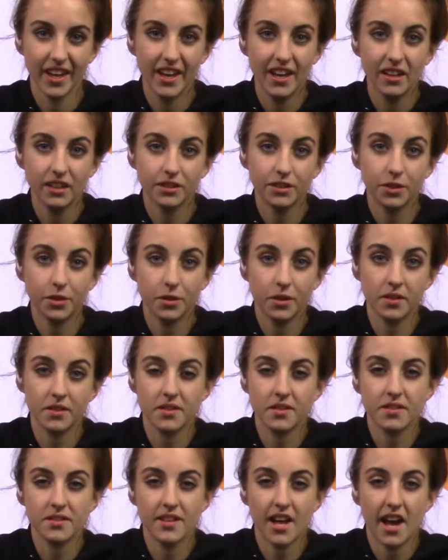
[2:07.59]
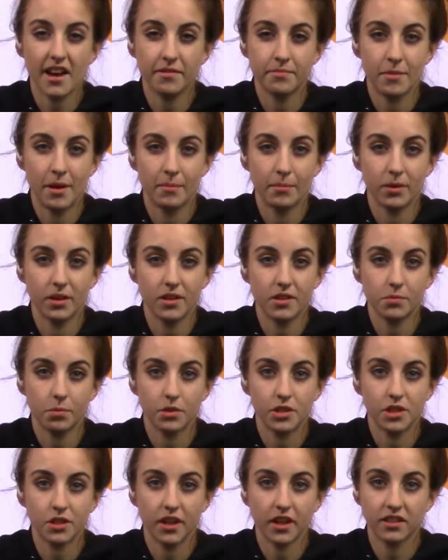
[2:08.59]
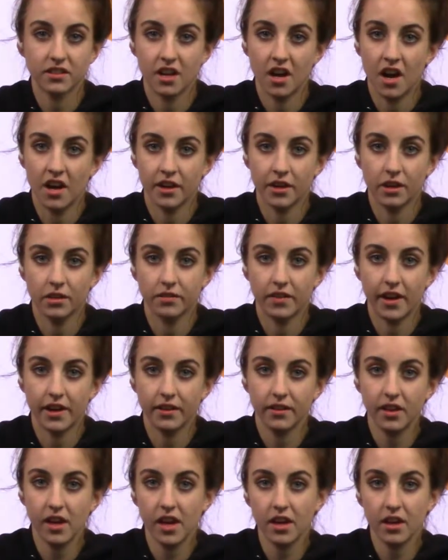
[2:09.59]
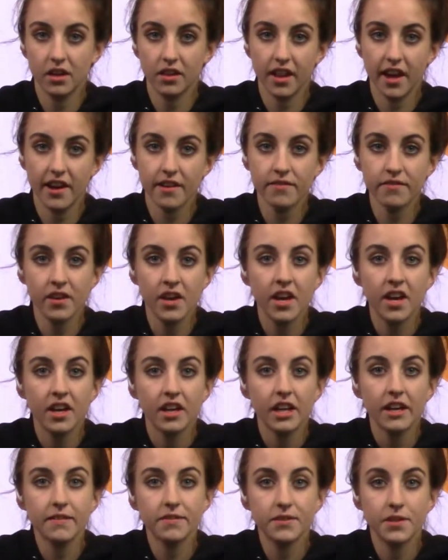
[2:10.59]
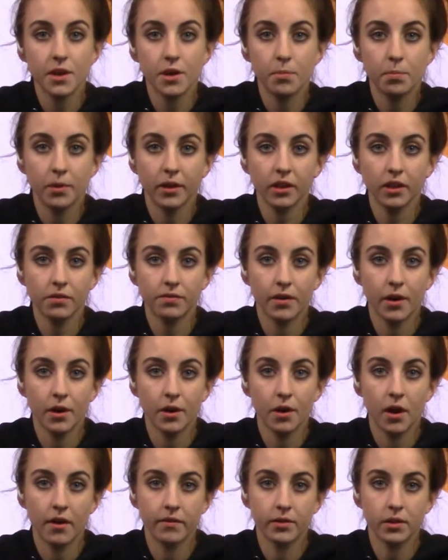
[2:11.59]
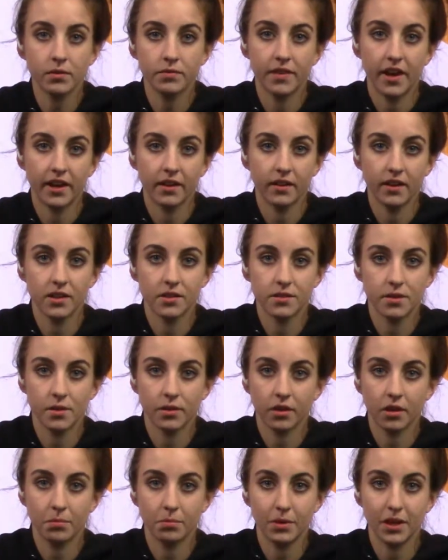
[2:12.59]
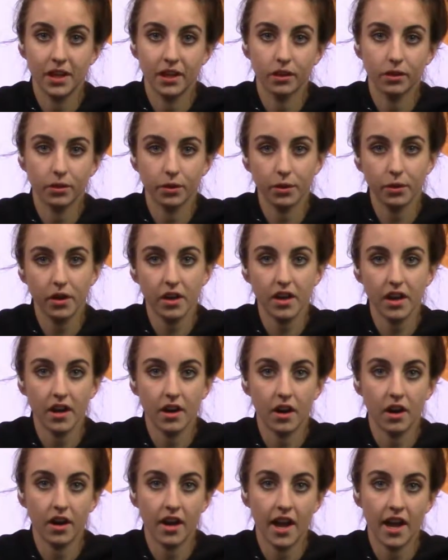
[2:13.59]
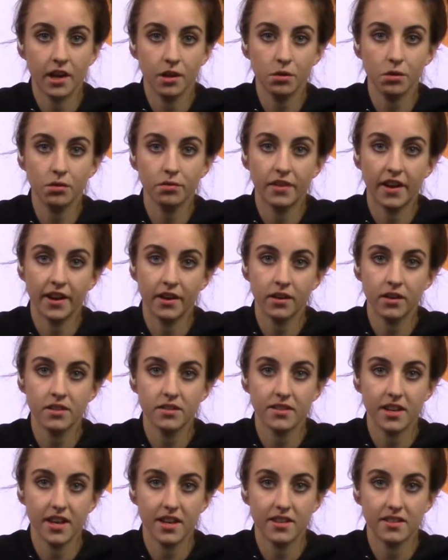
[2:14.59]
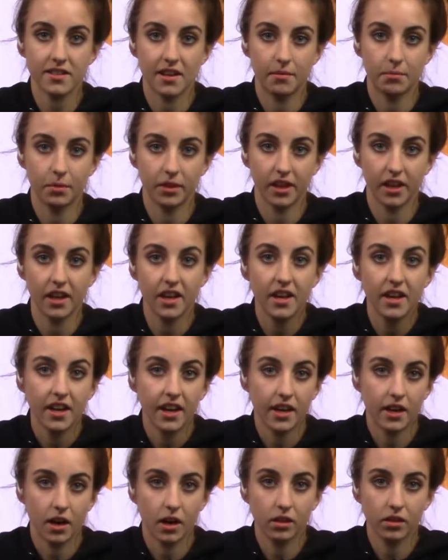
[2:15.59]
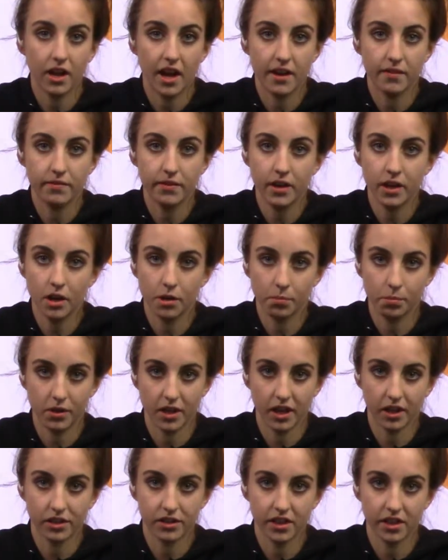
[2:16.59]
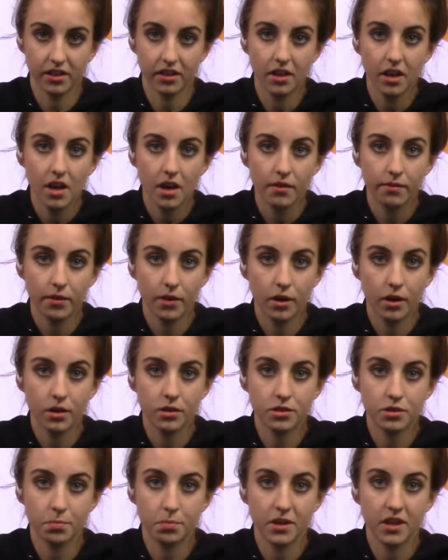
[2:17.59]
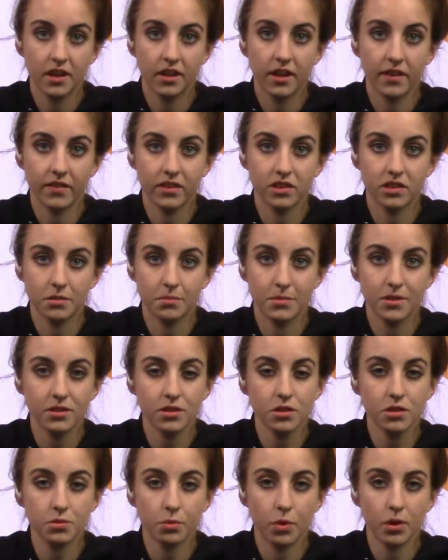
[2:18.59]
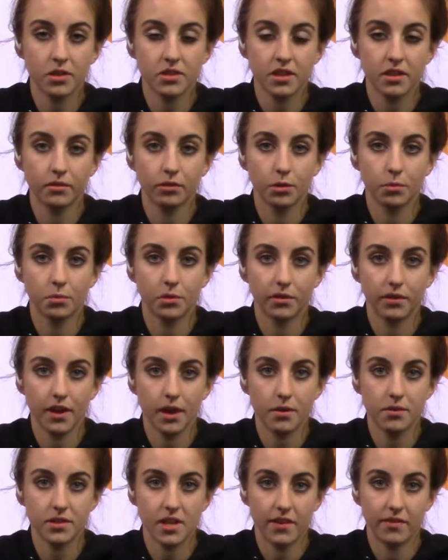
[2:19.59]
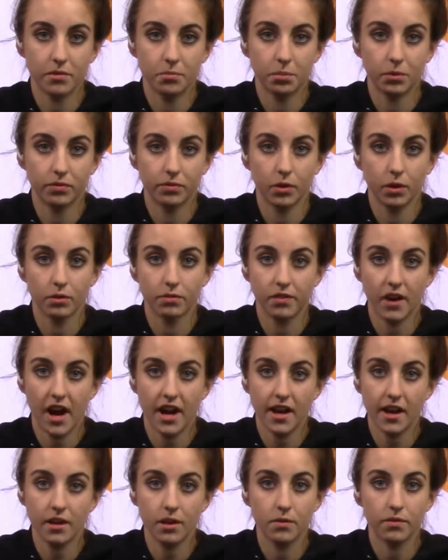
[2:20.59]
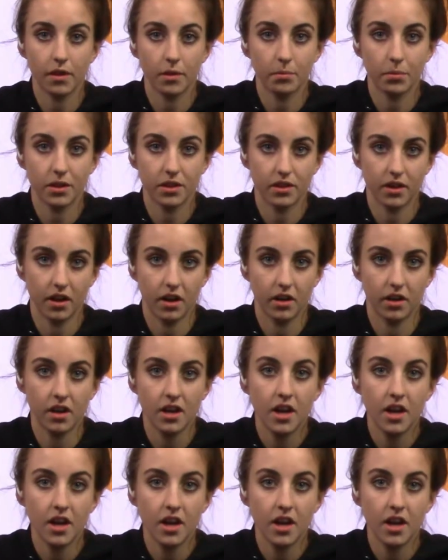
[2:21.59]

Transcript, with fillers: Students and staff members, would you like to honor a veteran in your life? If so, bring a photo of your veteran so it can be included in our annual Veterans Day Assembly and our live video production. Photos should be given to Mr. Swartz in room 307 before Friday, November 3rd.